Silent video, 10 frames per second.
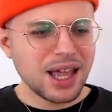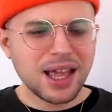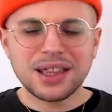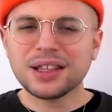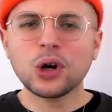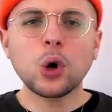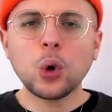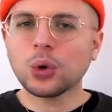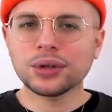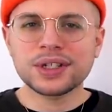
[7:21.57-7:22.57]
And the
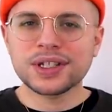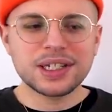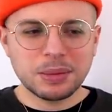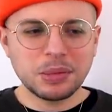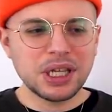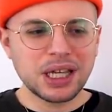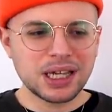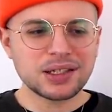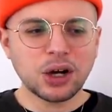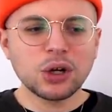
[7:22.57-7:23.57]
chorus to me
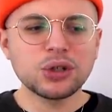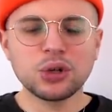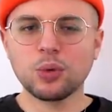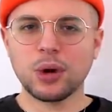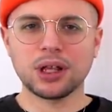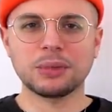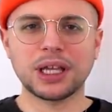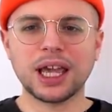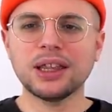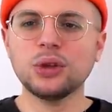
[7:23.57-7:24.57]
is
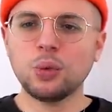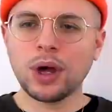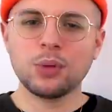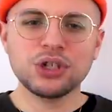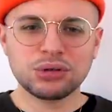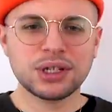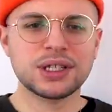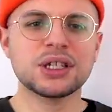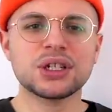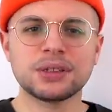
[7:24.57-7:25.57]
underwhelming, and the way we
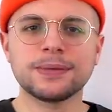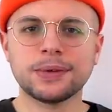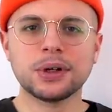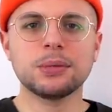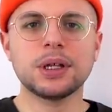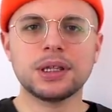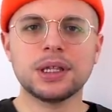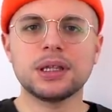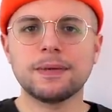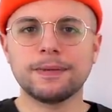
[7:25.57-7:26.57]
transition from
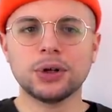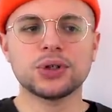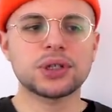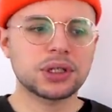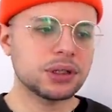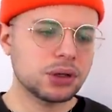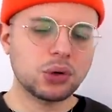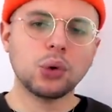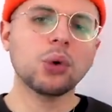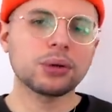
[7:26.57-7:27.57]
the verse to the
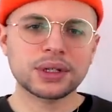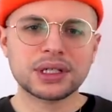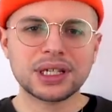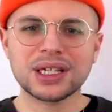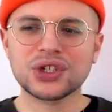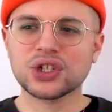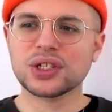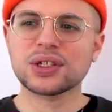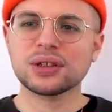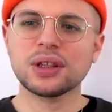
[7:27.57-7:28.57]
chorus is
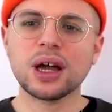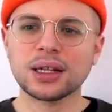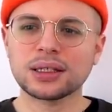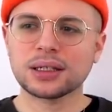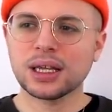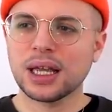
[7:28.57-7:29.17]
just not